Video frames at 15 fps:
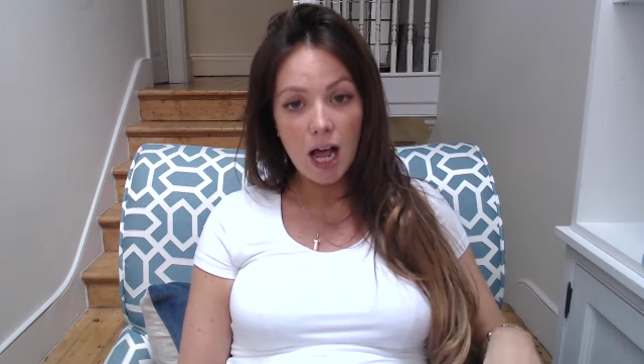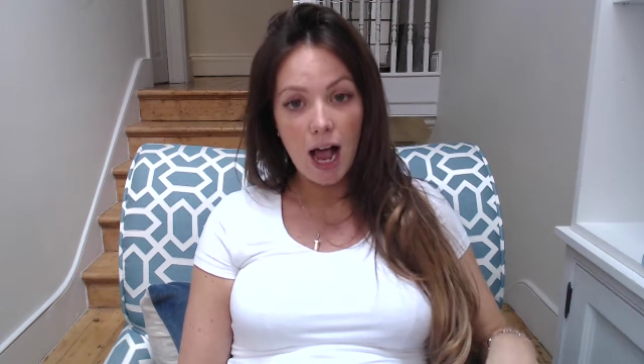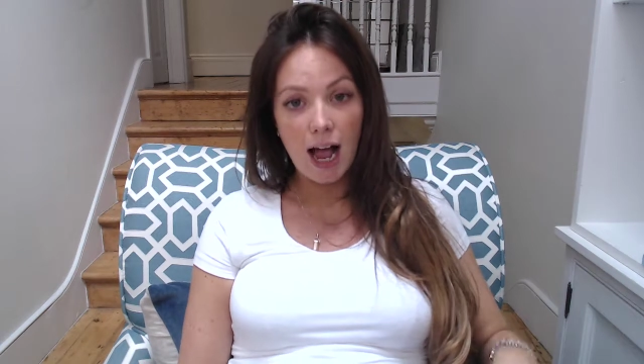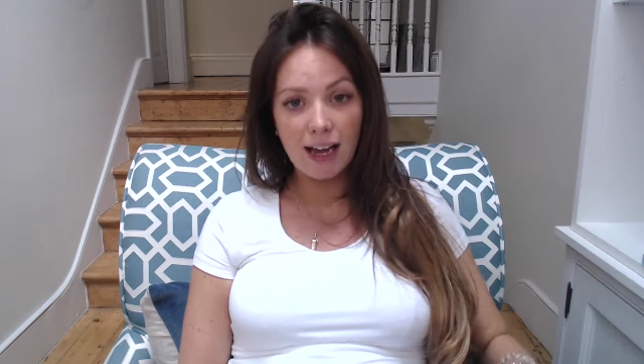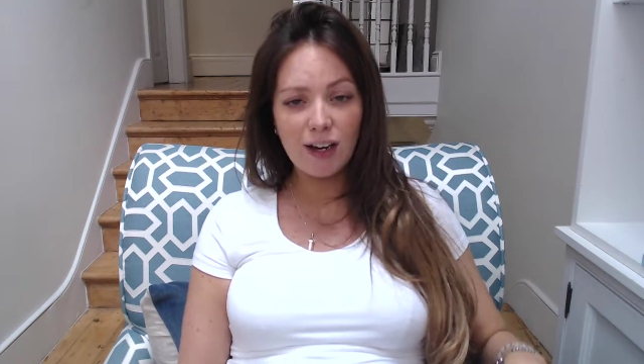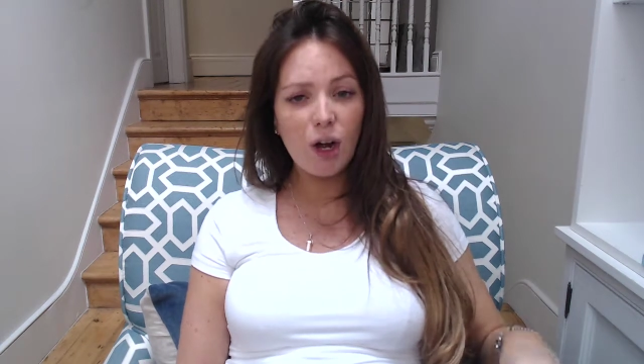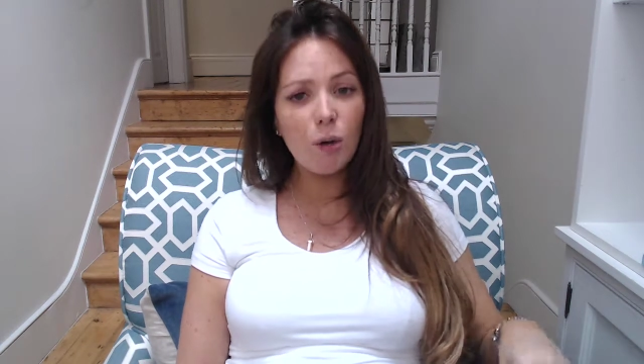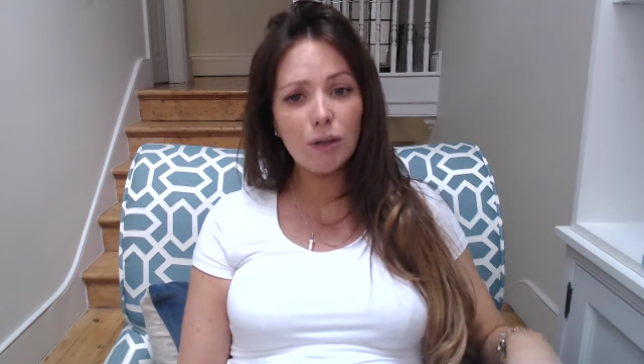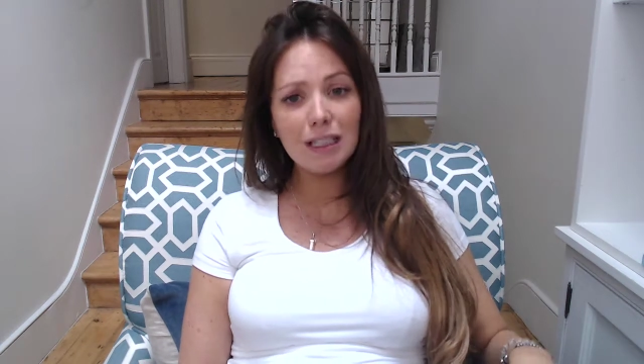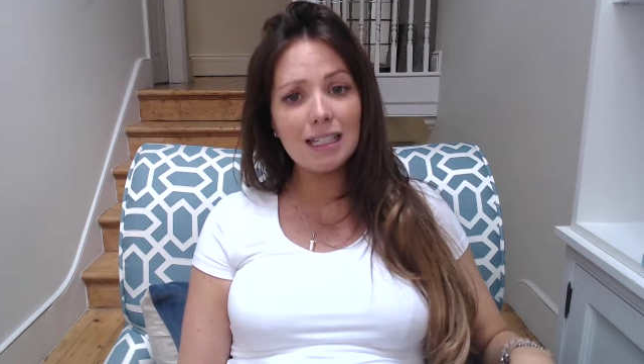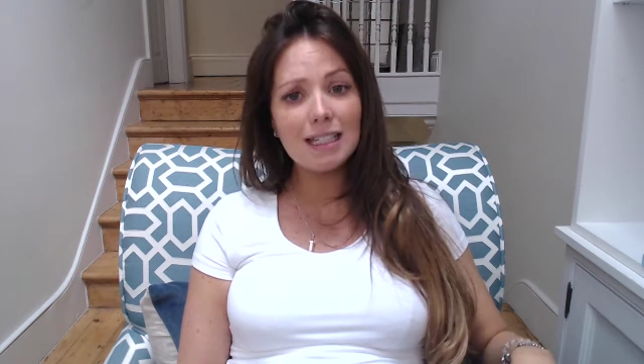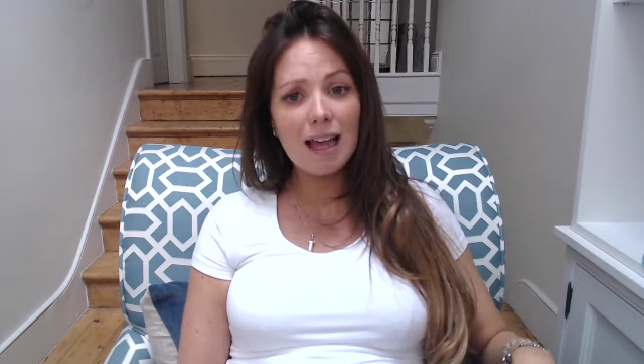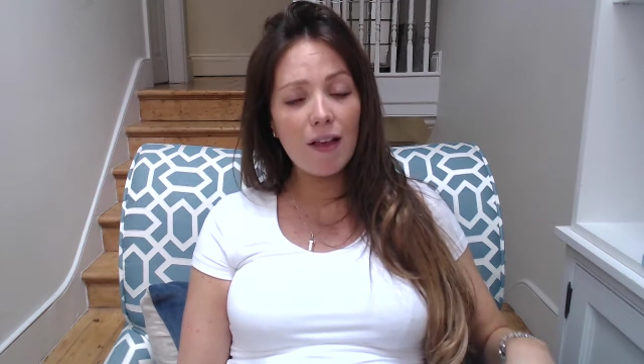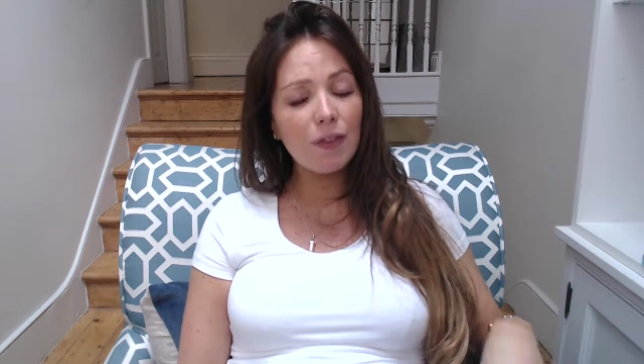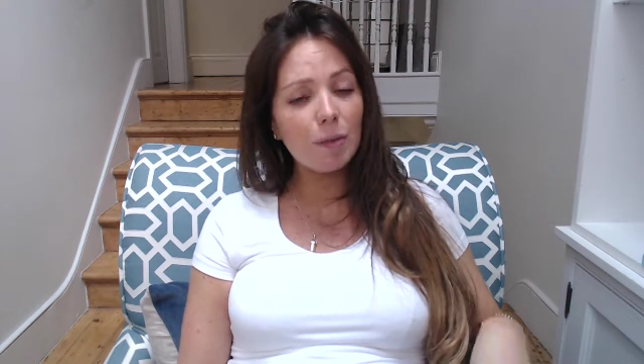I'd only
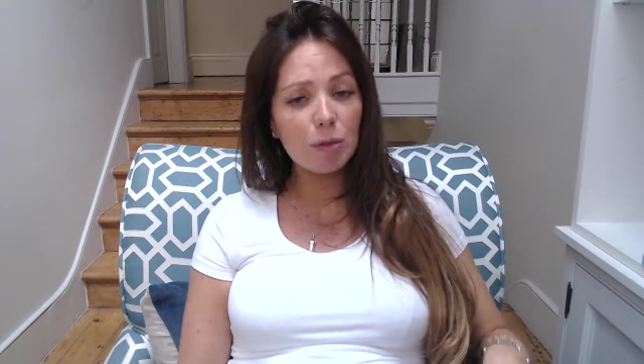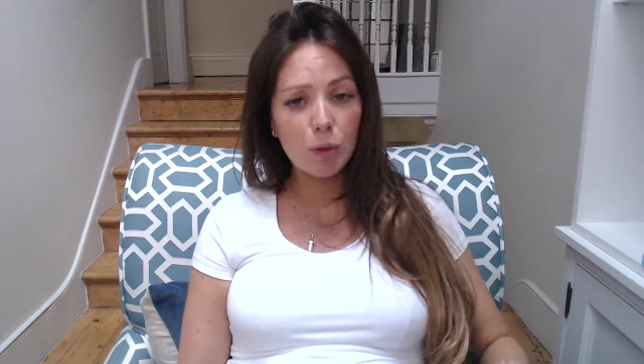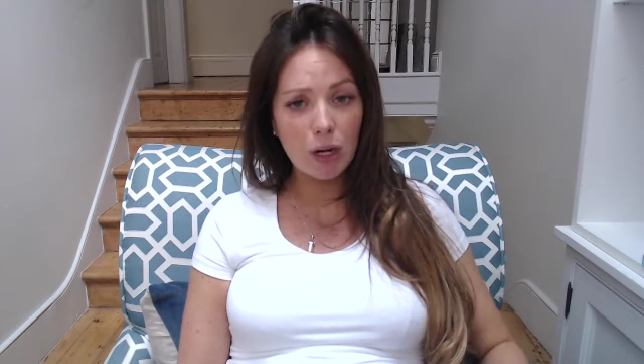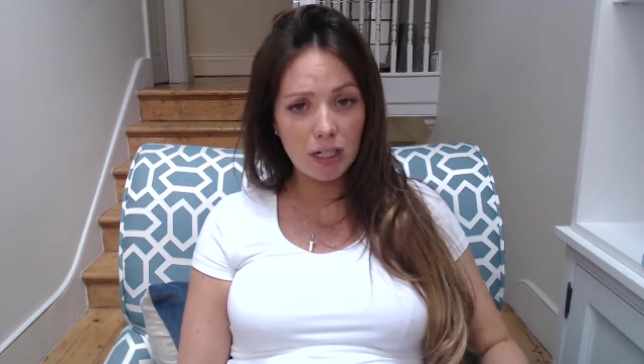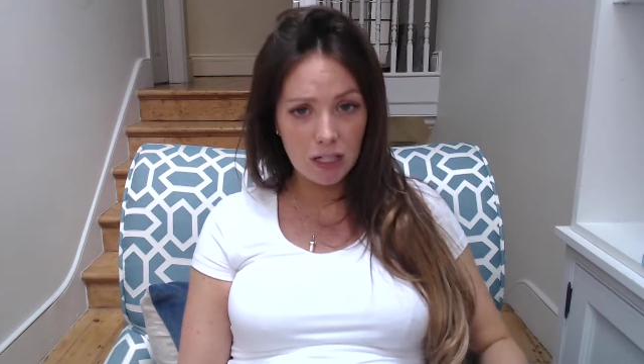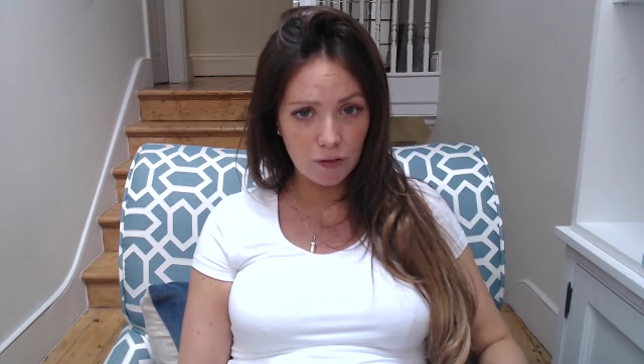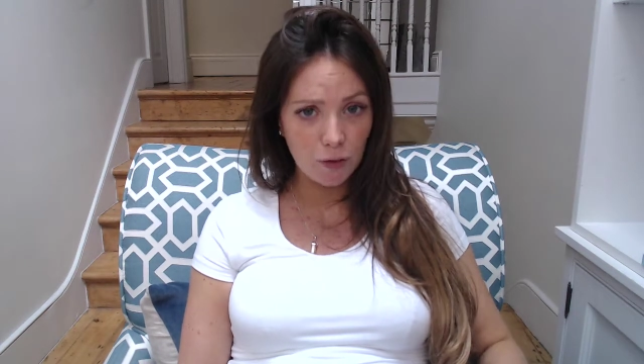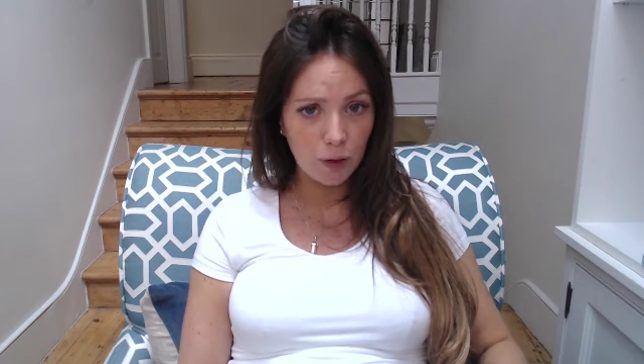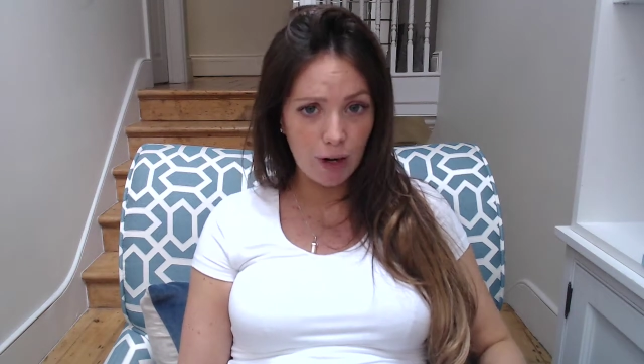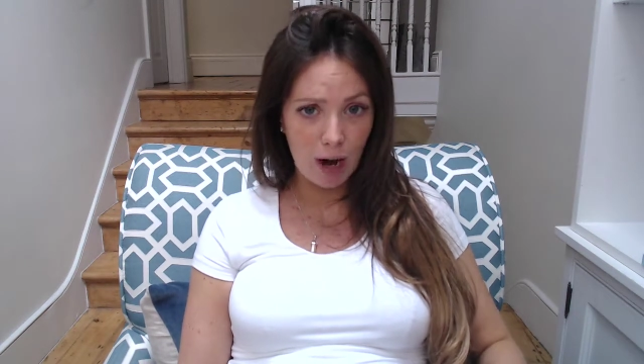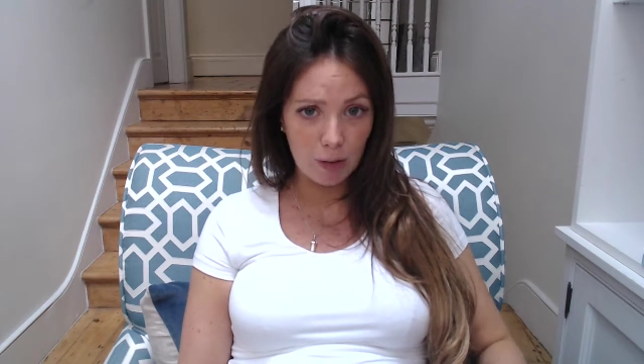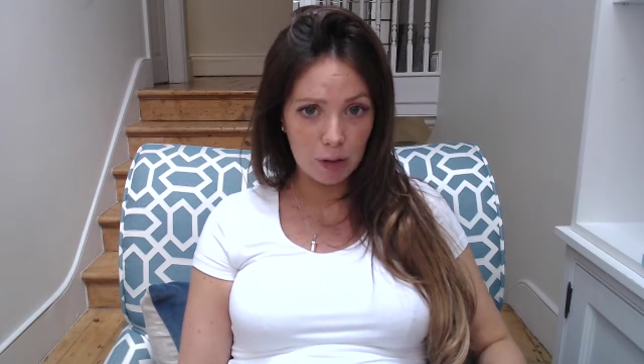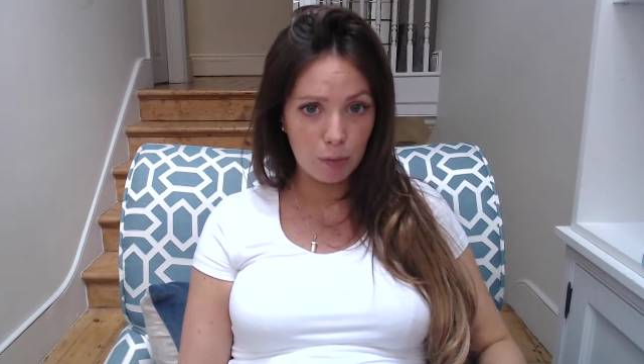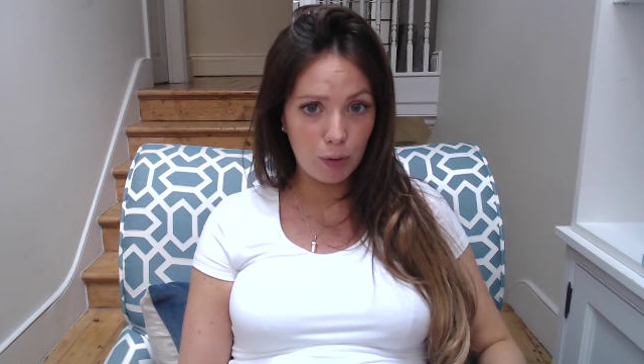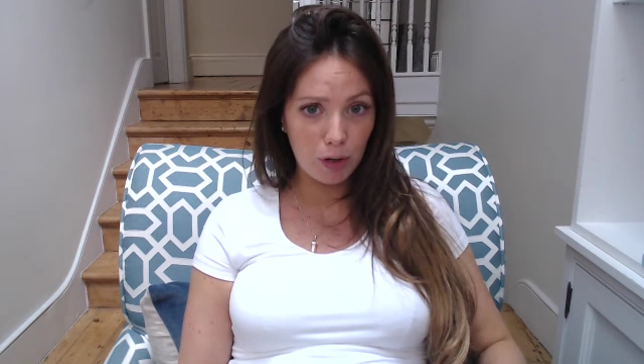set them 24
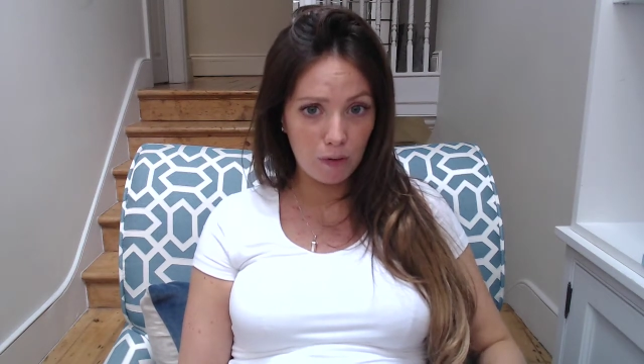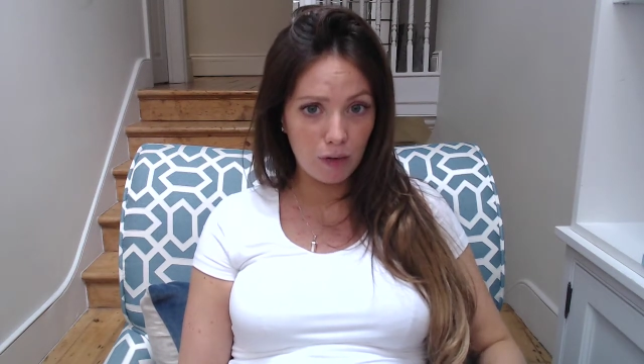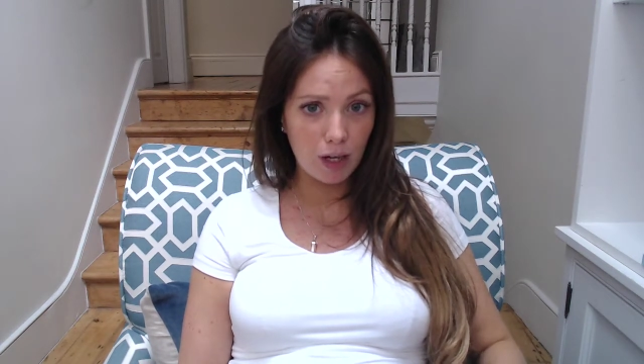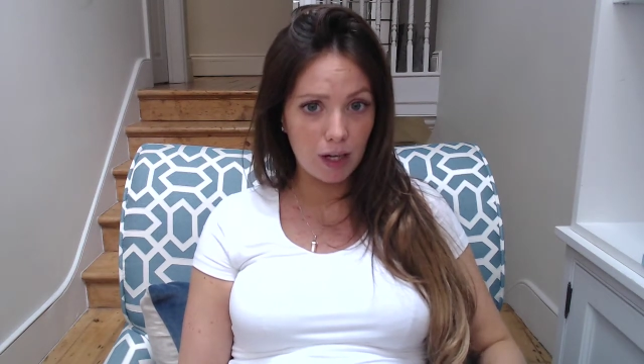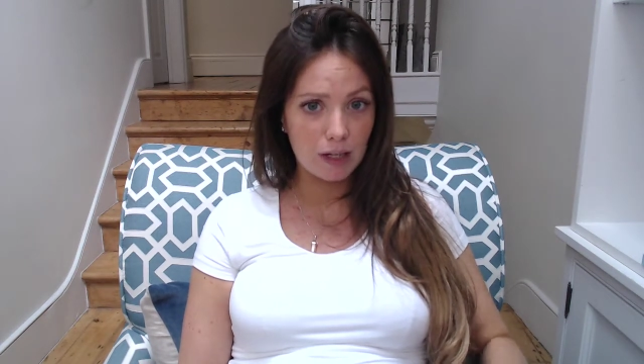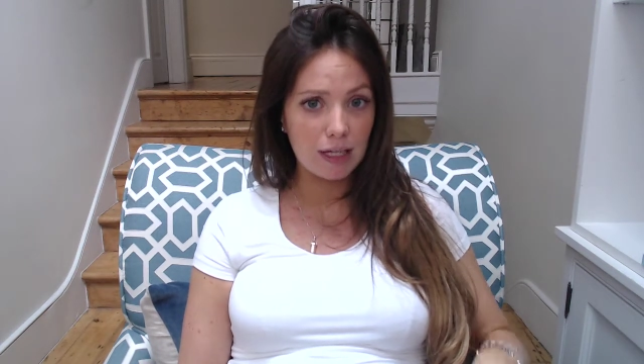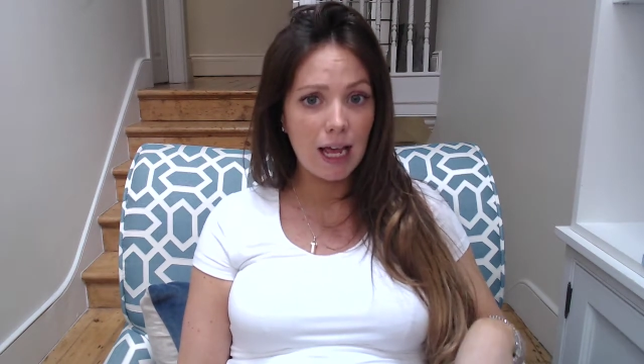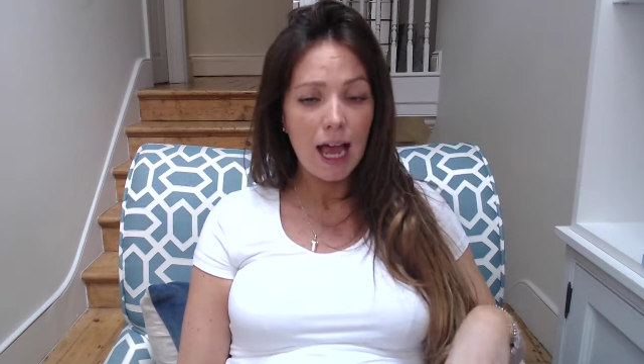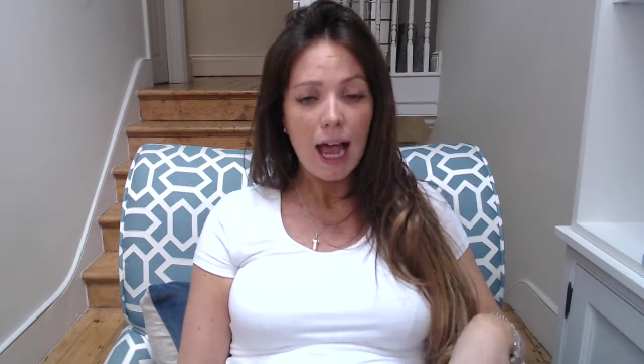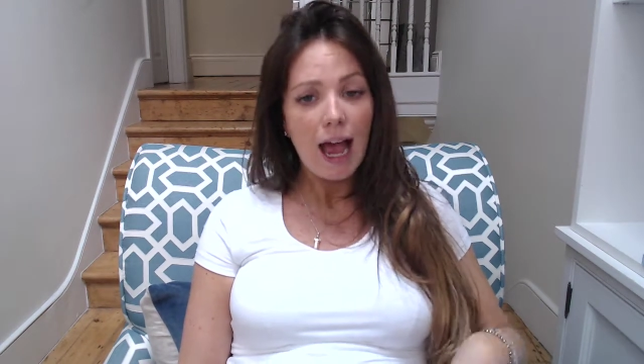hours previous,